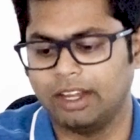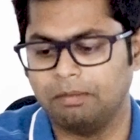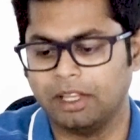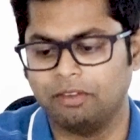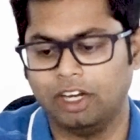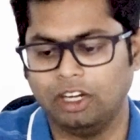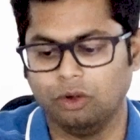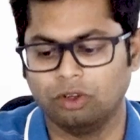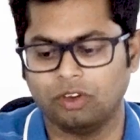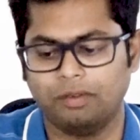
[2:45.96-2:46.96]
same thing we'll
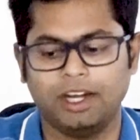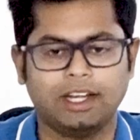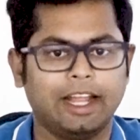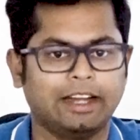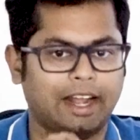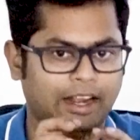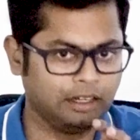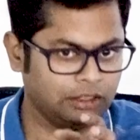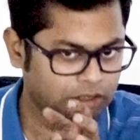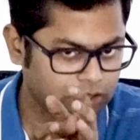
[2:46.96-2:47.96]
do. So we'll take
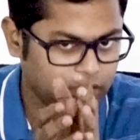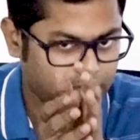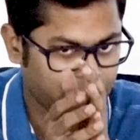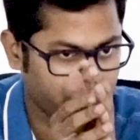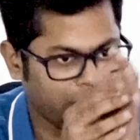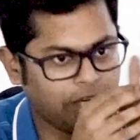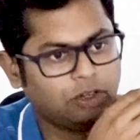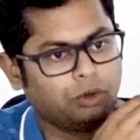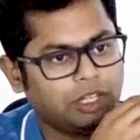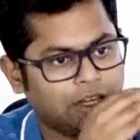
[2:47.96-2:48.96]
10, we'll
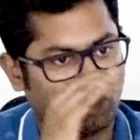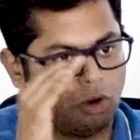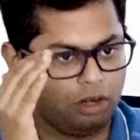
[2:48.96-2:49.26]
follow that